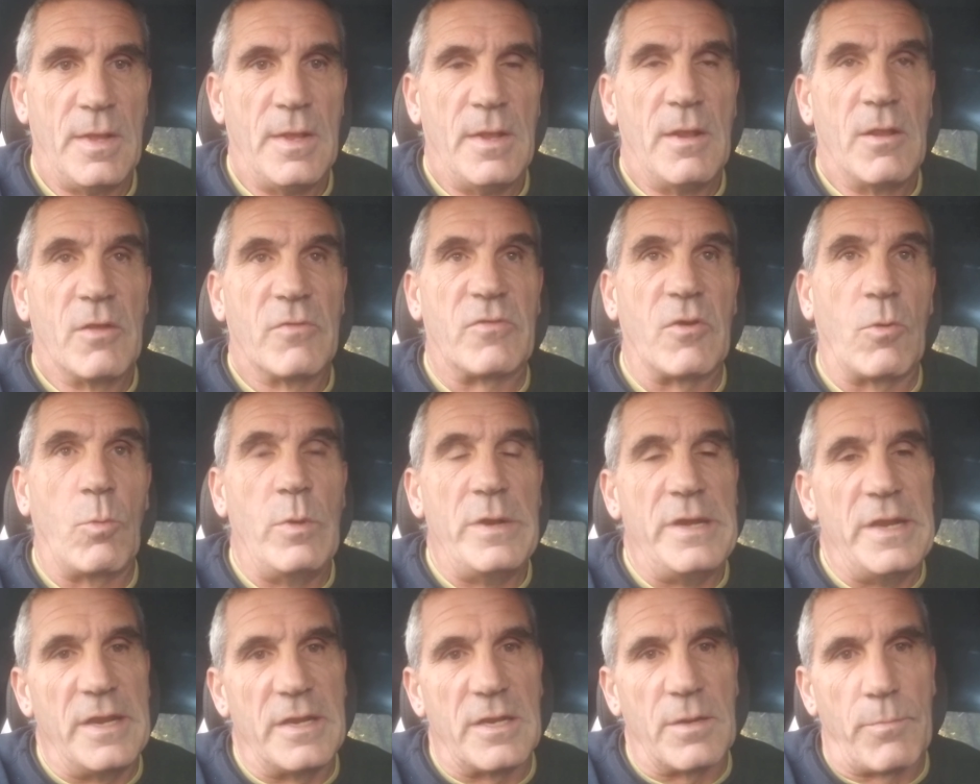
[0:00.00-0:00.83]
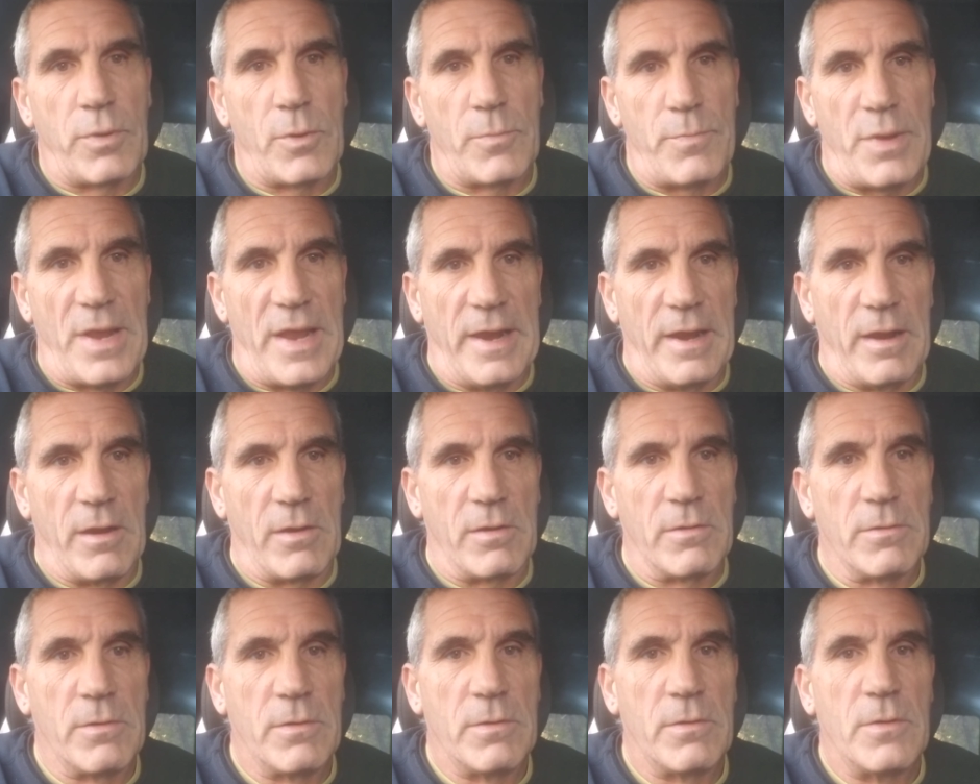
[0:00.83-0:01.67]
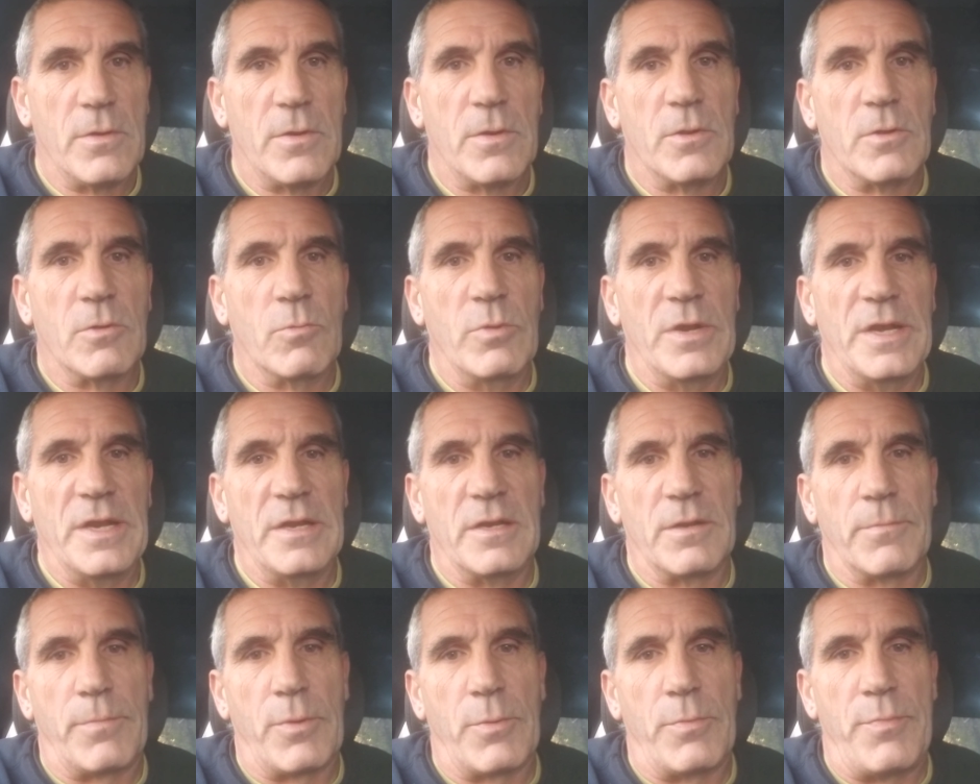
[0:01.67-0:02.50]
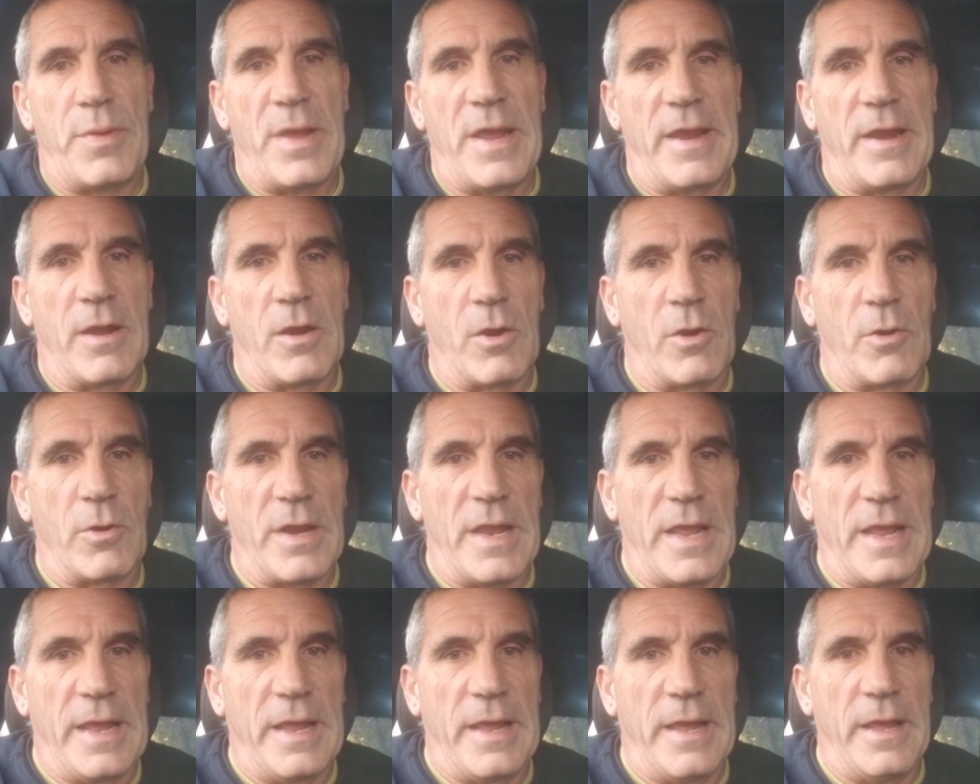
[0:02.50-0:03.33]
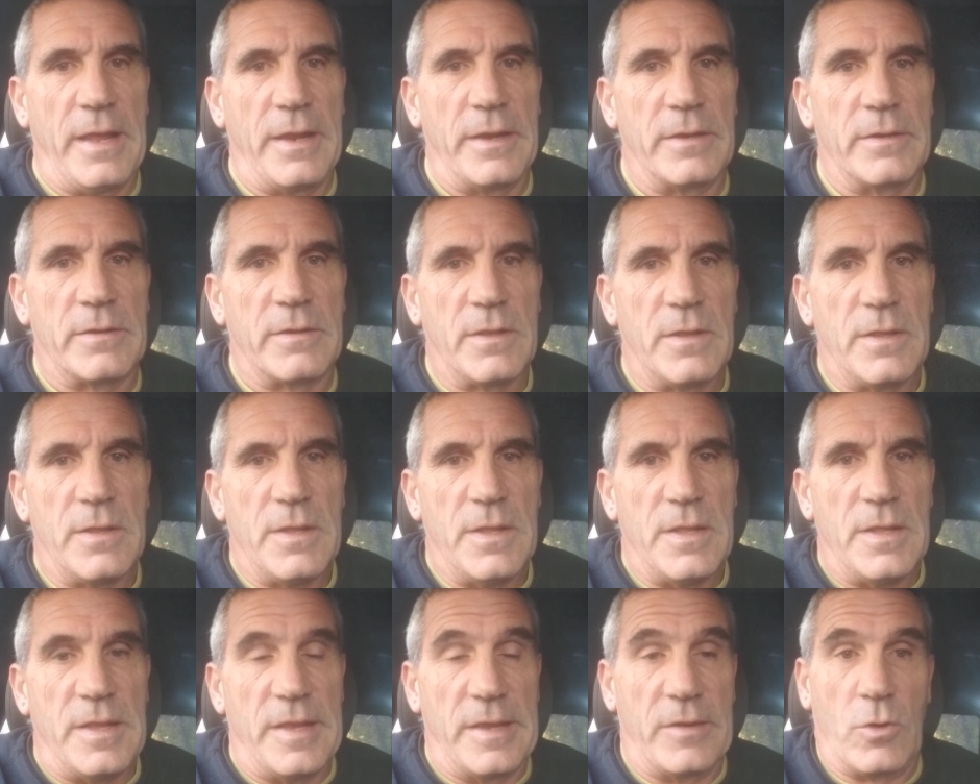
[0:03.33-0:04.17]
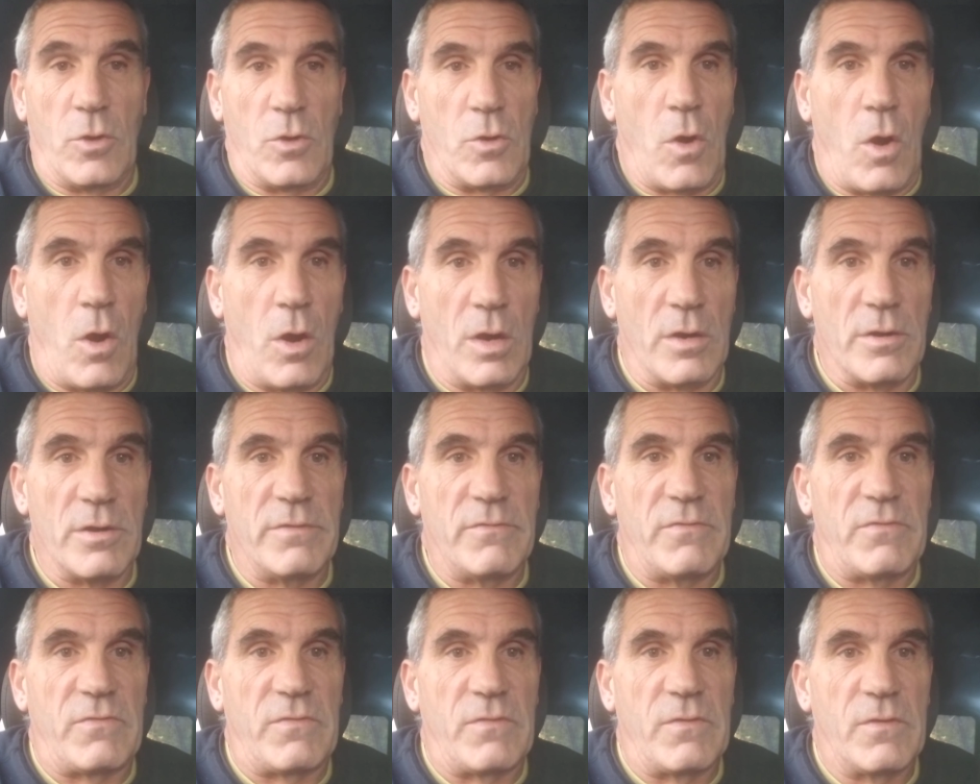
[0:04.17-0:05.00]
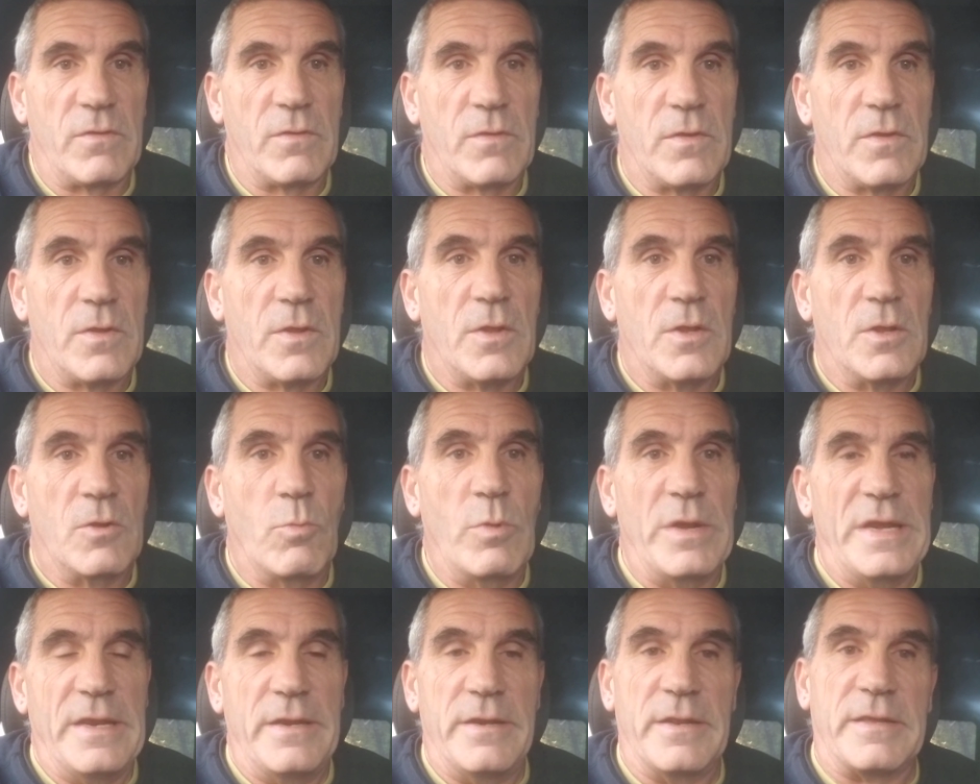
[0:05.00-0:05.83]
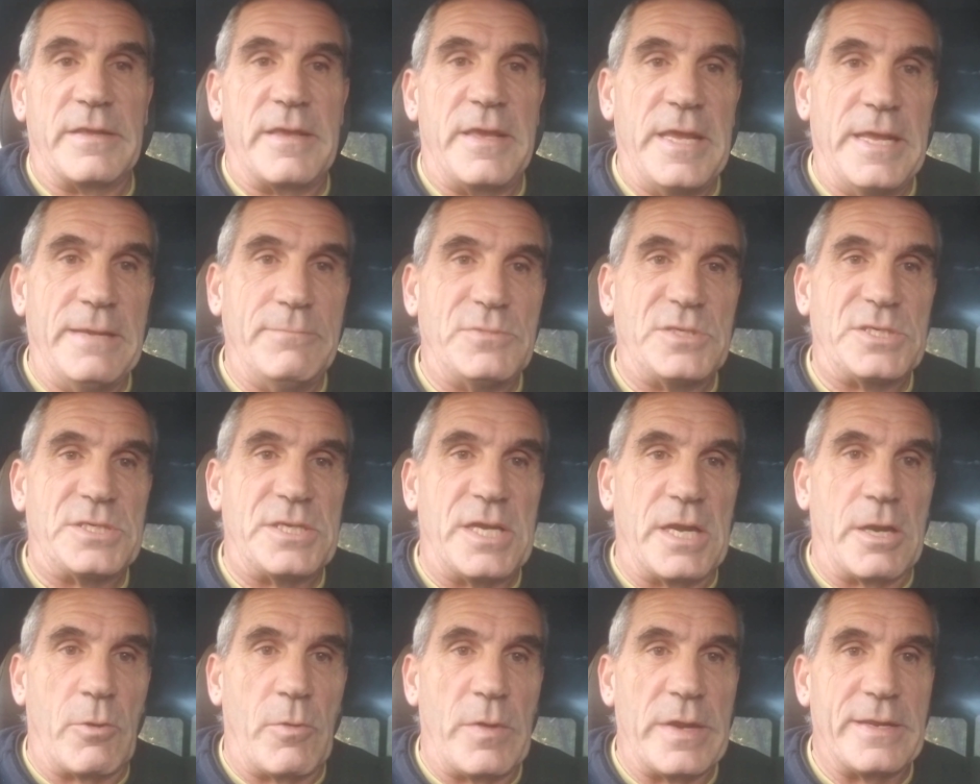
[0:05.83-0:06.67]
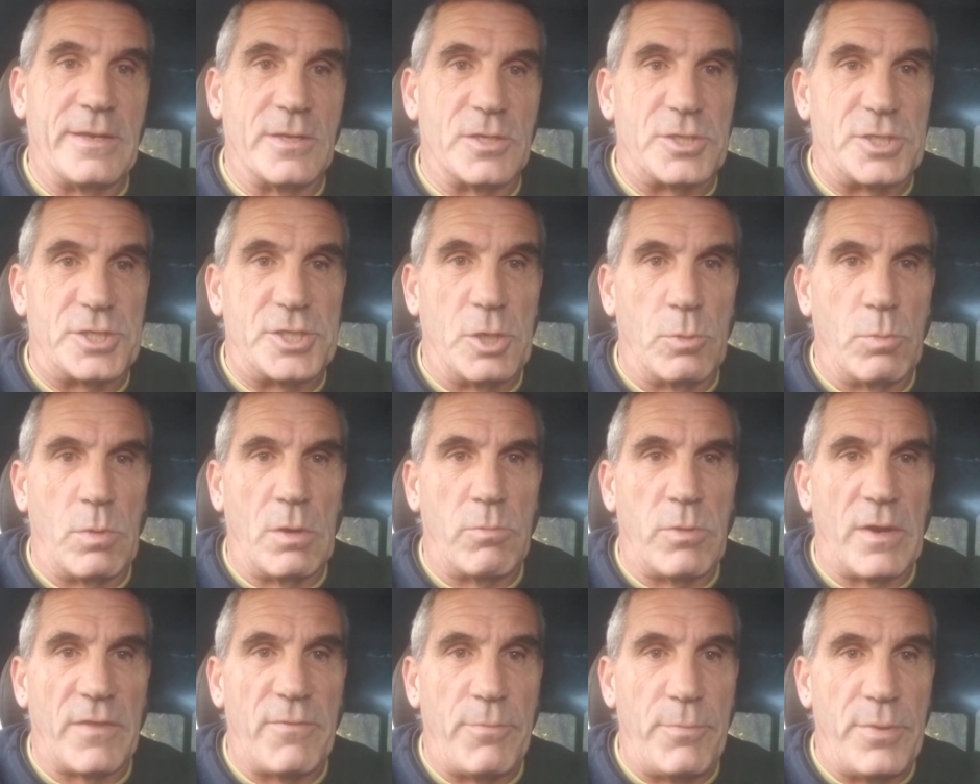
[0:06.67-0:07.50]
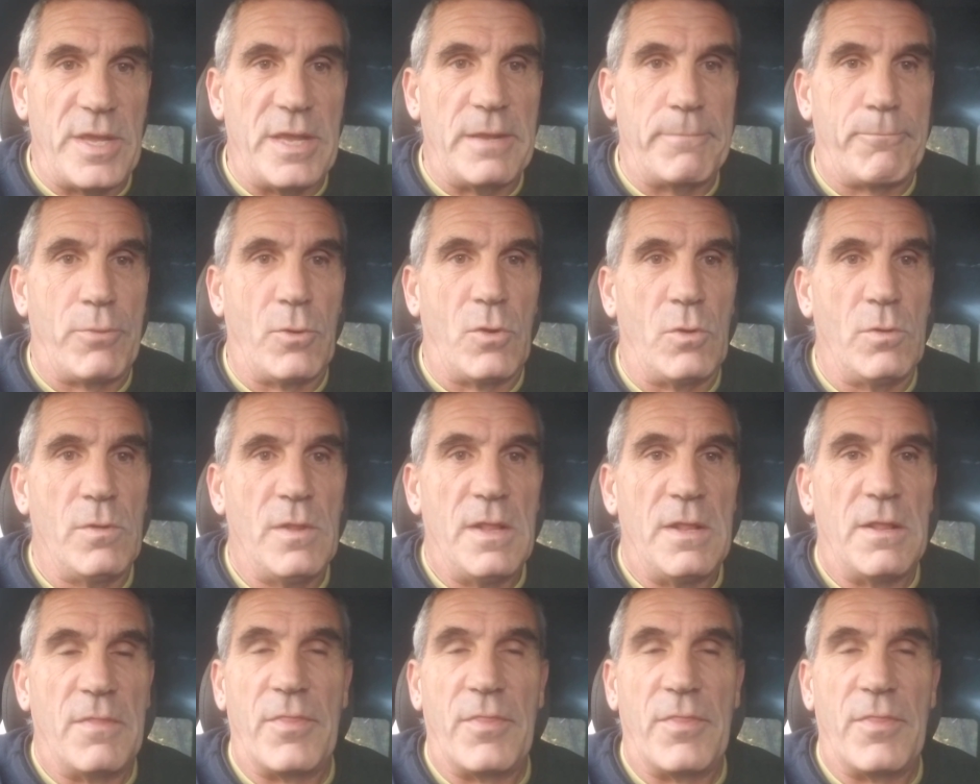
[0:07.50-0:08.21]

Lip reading: So we need to prepare. We need to prepare, and in our hearts, we need to keep sharing Yeshua with people.